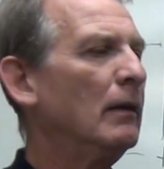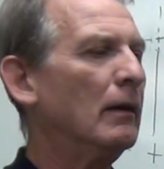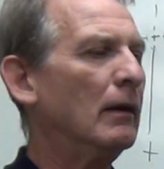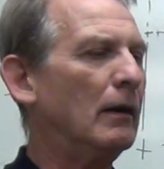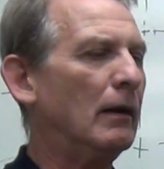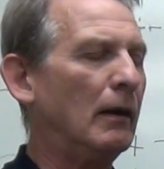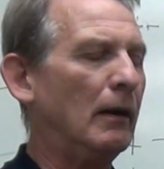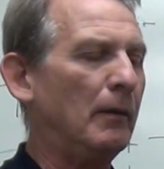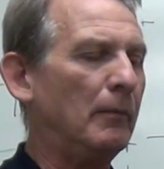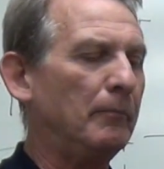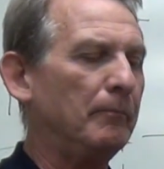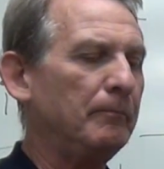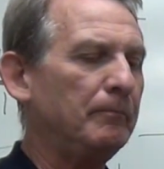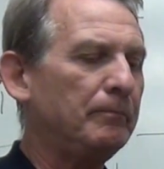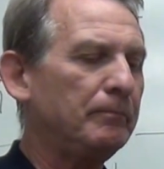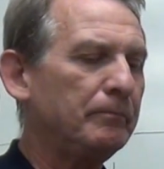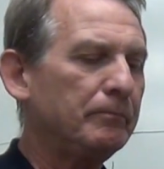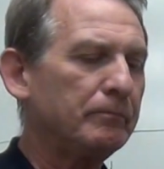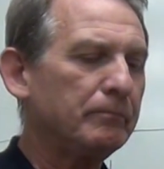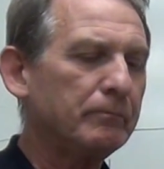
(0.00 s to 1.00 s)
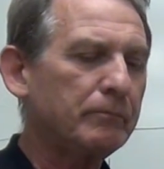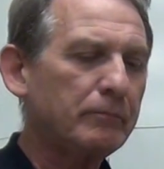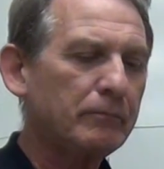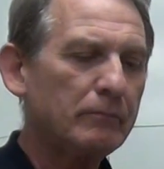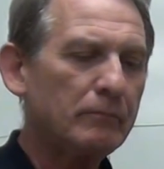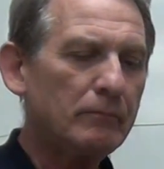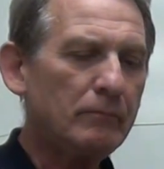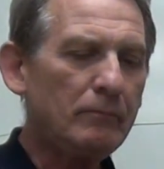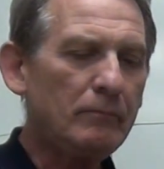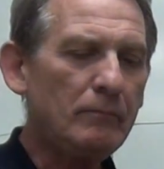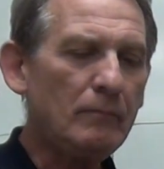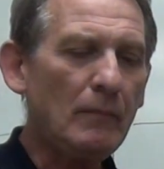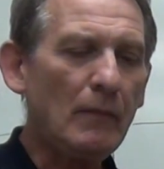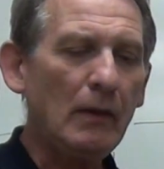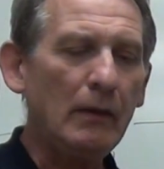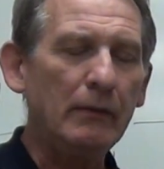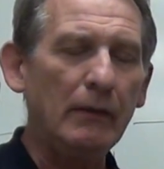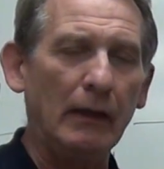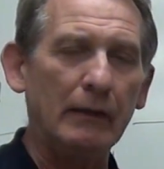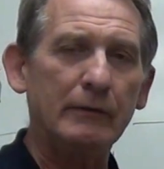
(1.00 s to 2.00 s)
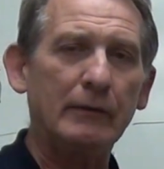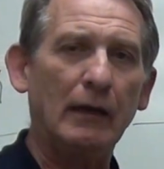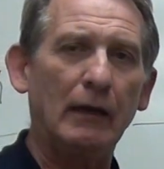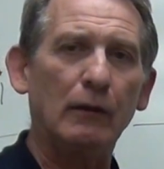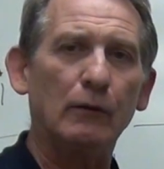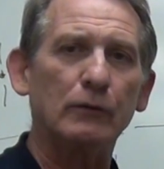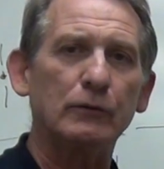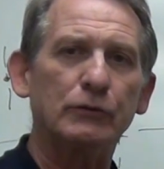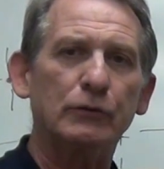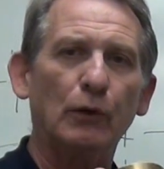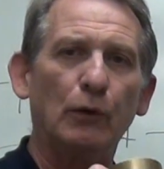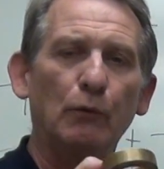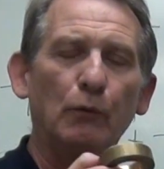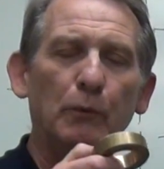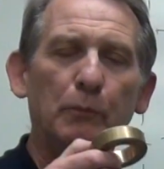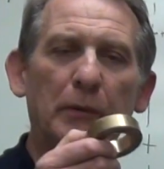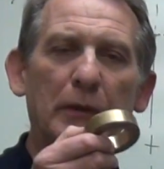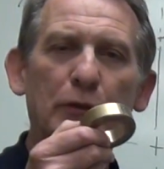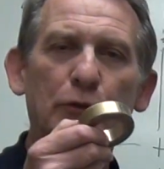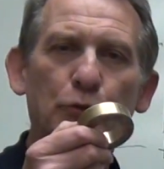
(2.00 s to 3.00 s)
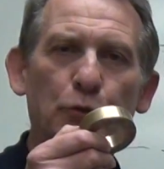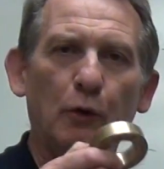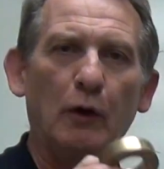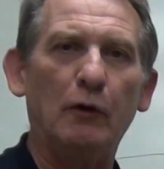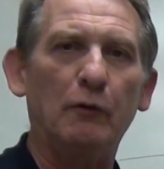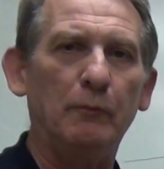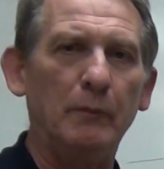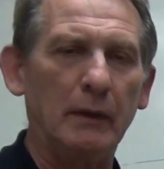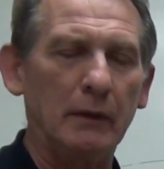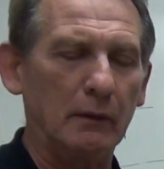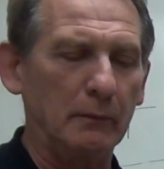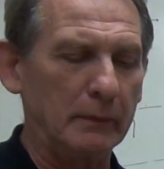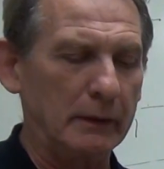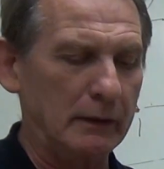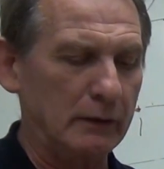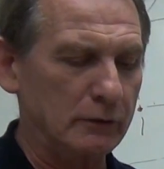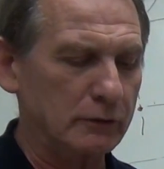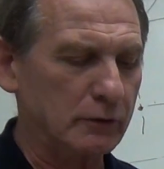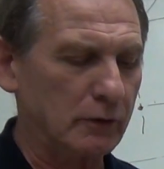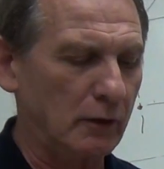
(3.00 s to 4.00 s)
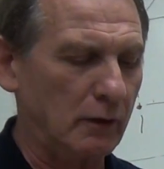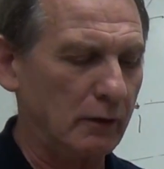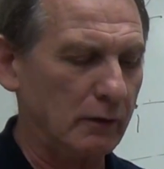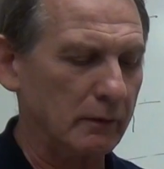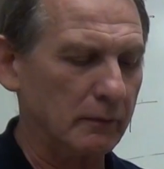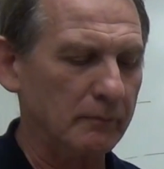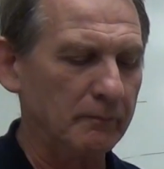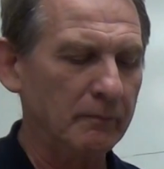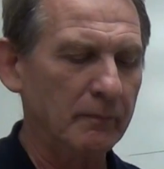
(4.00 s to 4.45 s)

That tolerance zone would be 12 millimeters long.